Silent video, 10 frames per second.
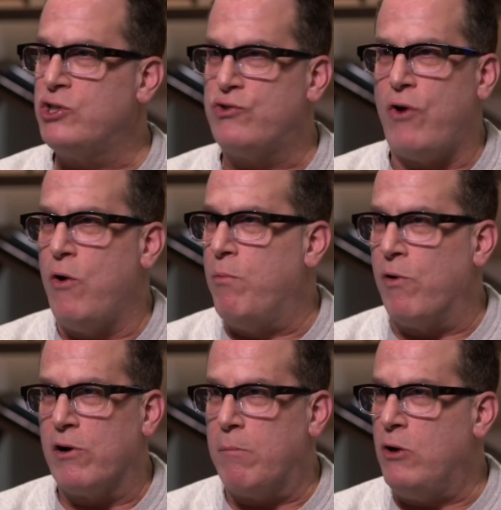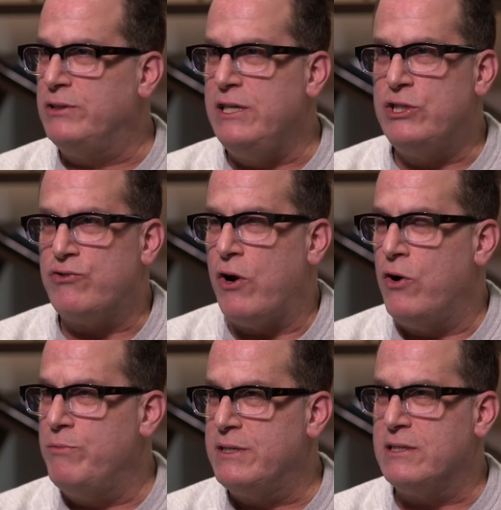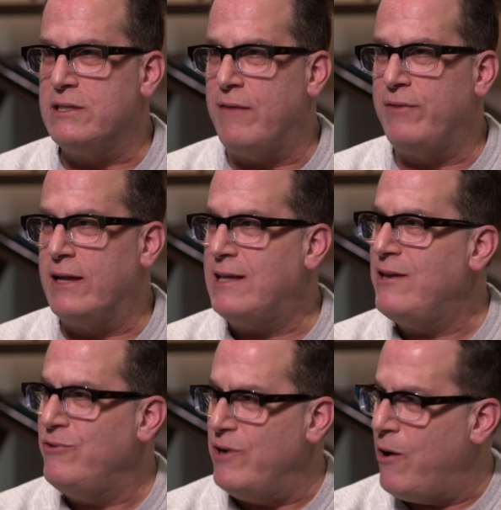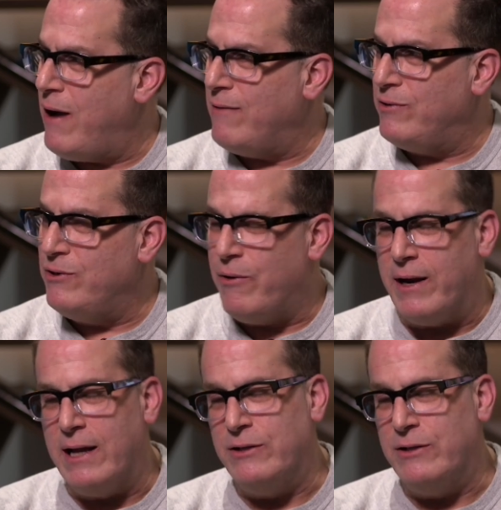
strobe work, multi-strobes and stuff like that. You know what I